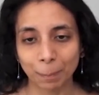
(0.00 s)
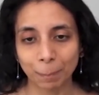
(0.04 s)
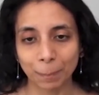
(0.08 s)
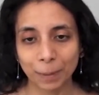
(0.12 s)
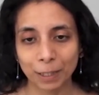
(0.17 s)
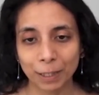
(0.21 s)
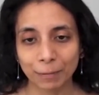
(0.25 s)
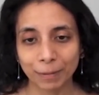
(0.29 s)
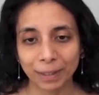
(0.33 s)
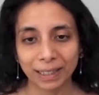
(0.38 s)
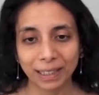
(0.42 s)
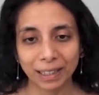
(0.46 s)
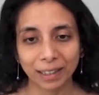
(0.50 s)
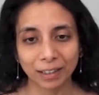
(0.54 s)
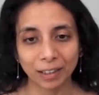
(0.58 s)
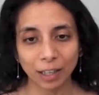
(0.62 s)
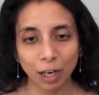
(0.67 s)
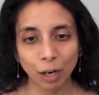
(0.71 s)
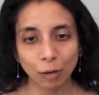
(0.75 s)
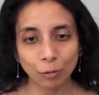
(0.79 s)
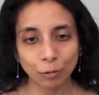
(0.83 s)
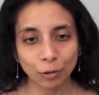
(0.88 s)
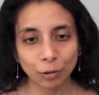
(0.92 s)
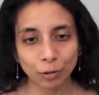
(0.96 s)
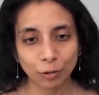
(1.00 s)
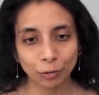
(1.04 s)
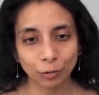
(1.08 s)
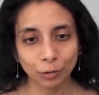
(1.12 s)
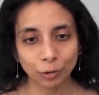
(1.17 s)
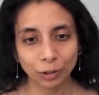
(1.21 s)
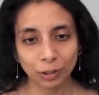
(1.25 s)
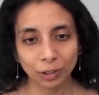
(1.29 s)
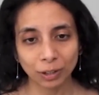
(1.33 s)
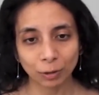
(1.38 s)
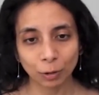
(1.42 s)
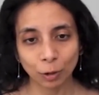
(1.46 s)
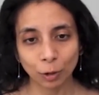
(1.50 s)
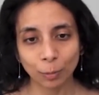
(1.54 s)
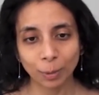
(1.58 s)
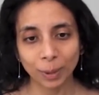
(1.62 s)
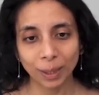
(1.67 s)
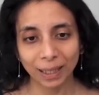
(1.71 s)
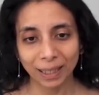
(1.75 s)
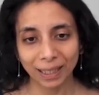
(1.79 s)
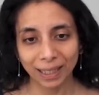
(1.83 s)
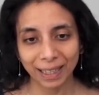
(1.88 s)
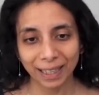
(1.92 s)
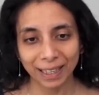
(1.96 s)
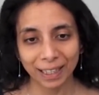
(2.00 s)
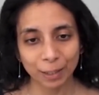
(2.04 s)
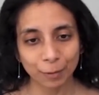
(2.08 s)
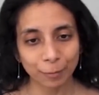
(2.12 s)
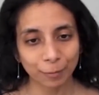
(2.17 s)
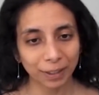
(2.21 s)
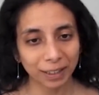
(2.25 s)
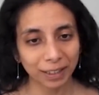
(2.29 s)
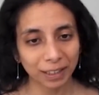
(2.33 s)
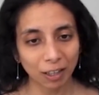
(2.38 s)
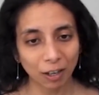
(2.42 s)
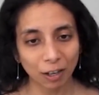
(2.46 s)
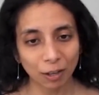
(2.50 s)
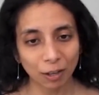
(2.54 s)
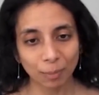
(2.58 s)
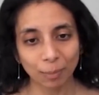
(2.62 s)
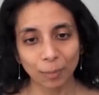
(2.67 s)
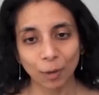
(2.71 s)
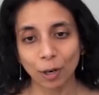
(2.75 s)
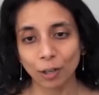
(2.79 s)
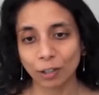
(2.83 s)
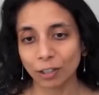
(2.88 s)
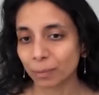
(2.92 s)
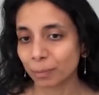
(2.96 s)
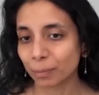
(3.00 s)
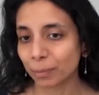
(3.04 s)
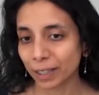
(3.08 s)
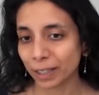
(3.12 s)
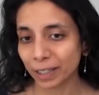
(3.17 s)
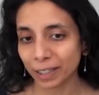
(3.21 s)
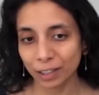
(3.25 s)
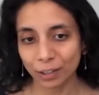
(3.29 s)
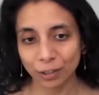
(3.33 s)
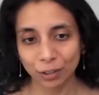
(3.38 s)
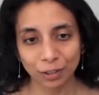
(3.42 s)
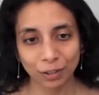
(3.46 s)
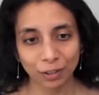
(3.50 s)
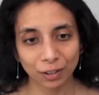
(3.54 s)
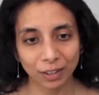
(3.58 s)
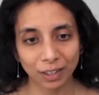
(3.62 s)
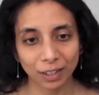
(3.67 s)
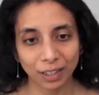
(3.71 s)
between the ground truth overlaid with our model prediction